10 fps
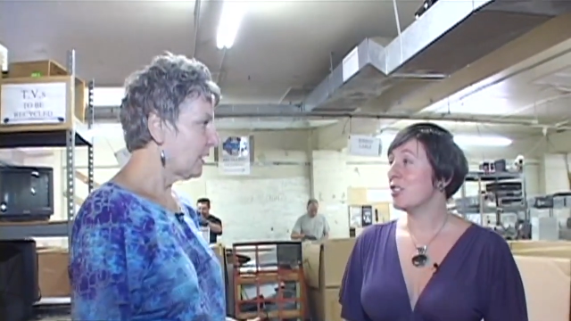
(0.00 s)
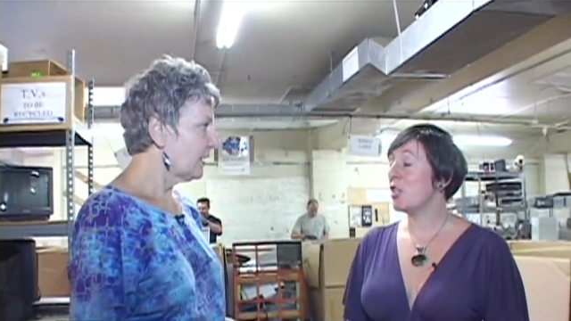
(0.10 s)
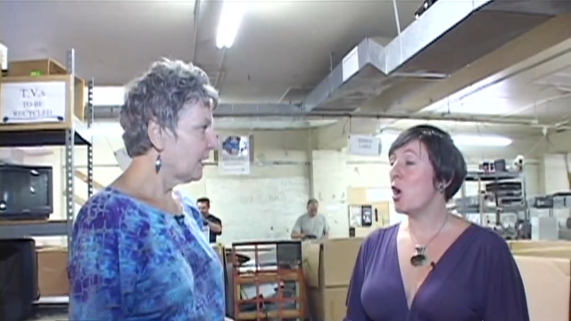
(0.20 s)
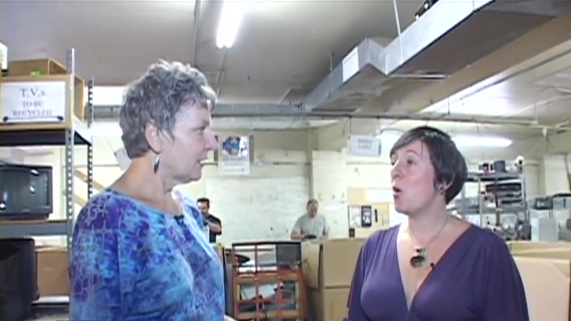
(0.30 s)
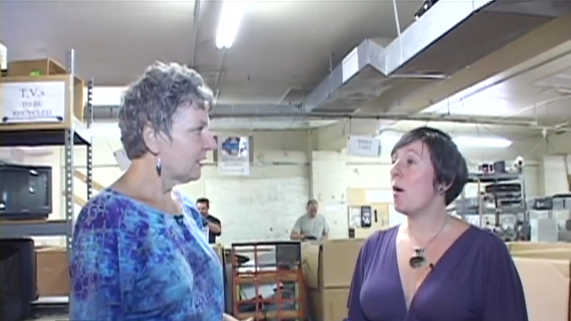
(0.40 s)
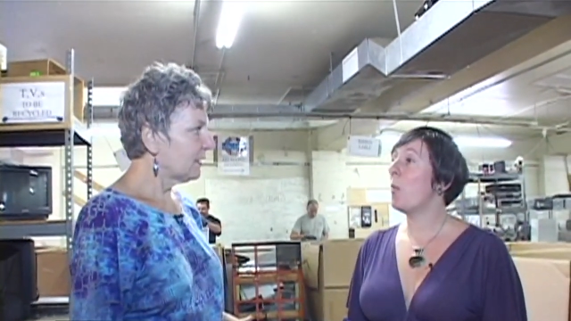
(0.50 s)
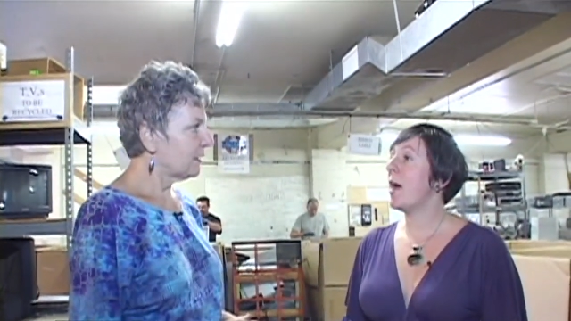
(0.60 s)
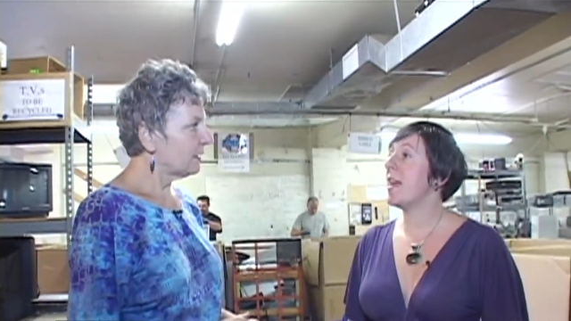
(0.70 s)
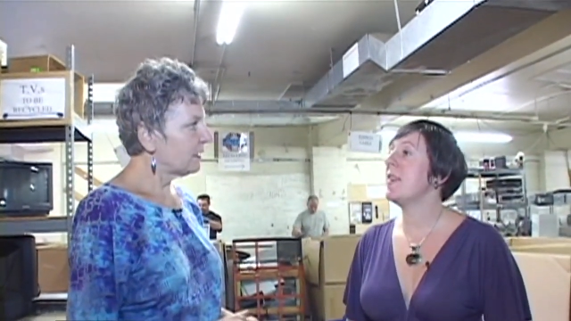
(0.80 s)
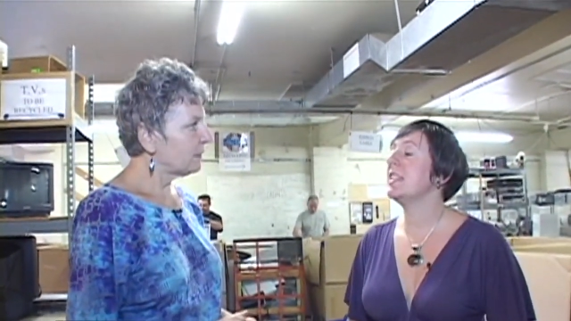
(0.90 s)
Speaker 1: so
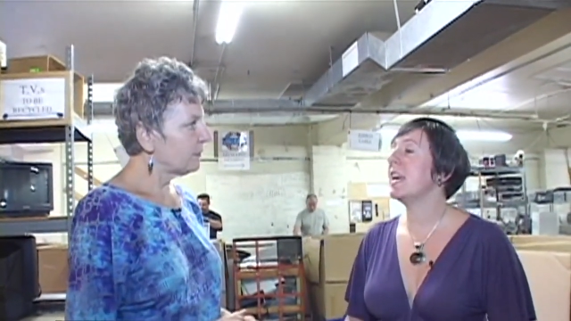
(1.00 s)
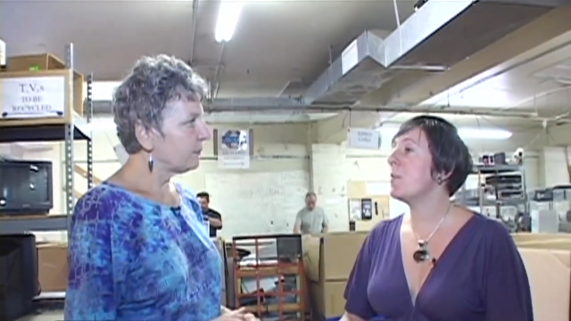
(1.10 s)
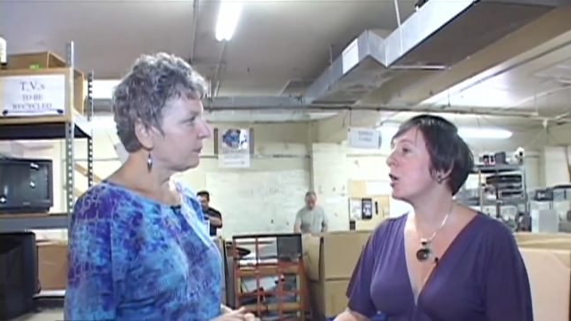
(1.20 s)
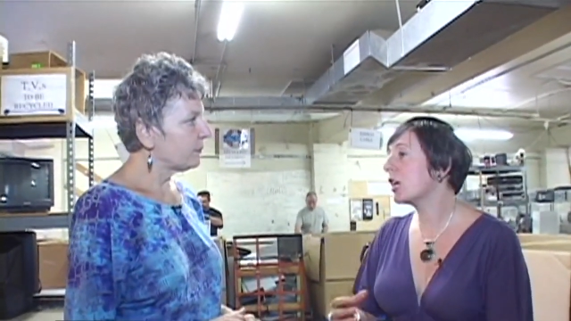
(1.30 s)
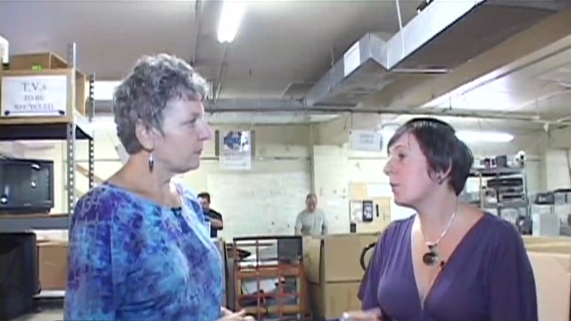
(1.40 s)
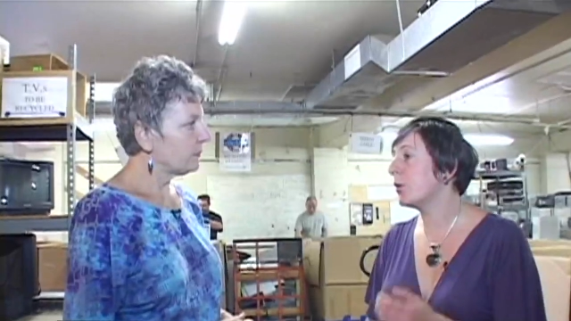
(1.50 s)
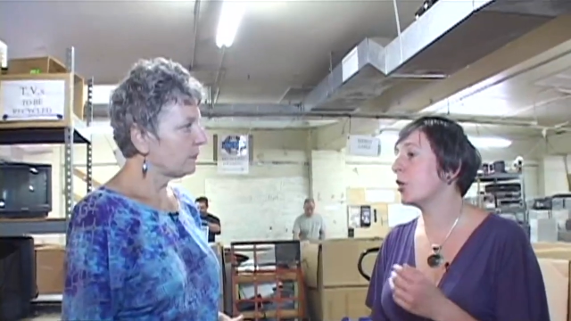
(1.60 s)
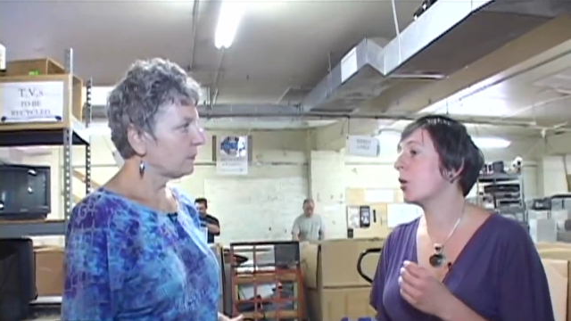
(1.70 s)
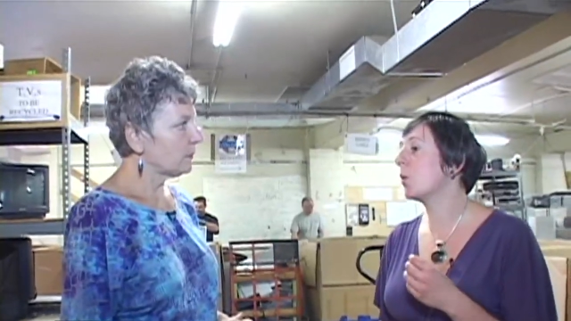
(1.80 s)
when they take apart a computer,